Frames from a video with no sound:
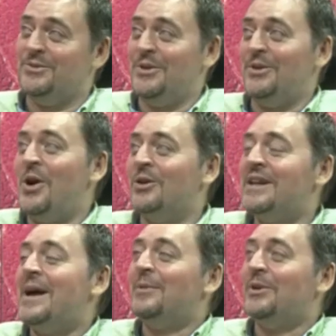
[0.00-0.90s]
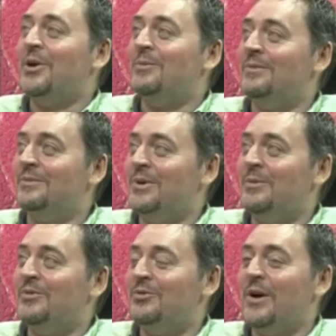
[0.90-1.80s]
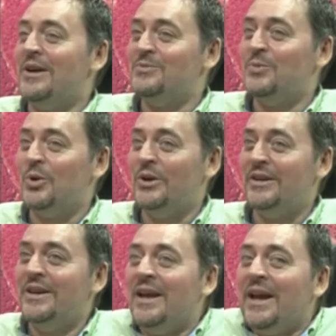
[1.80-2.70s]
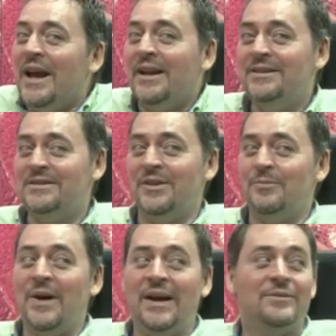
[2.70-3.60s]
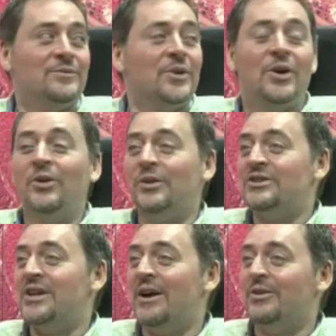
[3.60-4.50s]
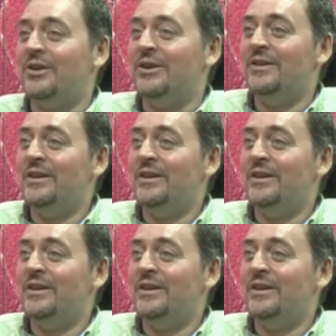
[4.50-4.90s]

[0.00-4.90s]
a long time ago, well before I was born, and, and into my early childhood.